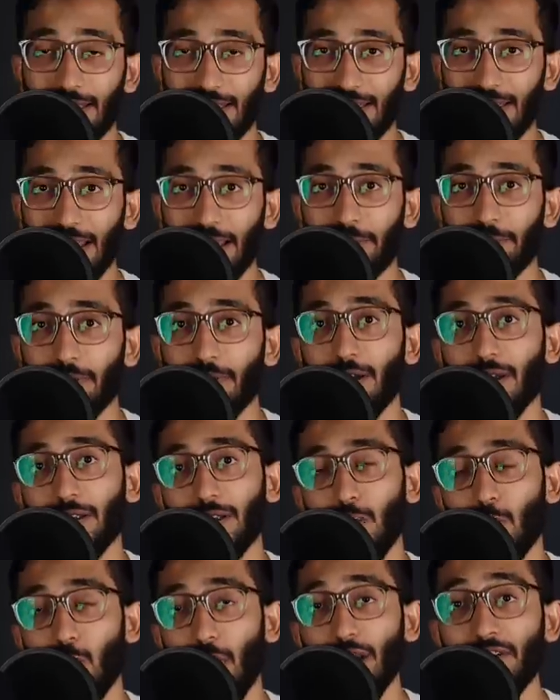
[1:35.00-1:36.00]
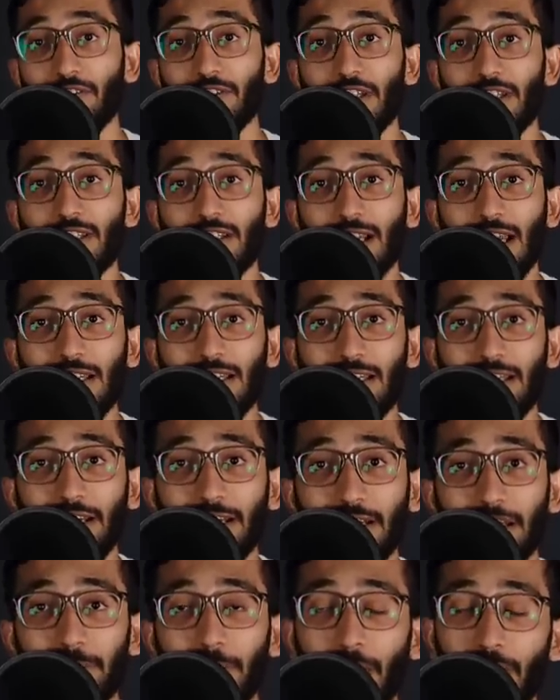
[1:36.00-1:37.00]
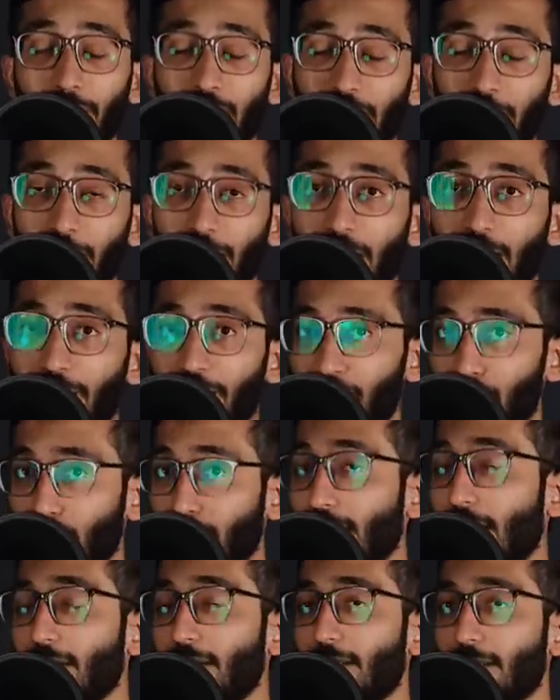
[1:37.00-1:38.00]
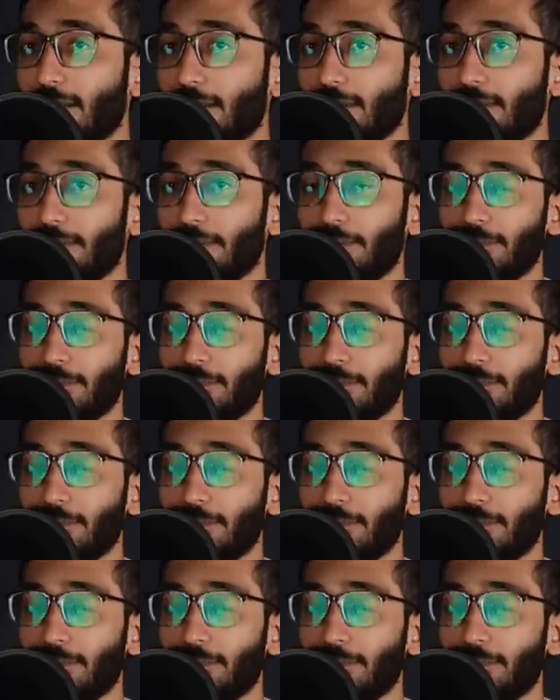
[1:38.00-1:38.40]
the same, the one which is translated by Vanamala Vishwanathan.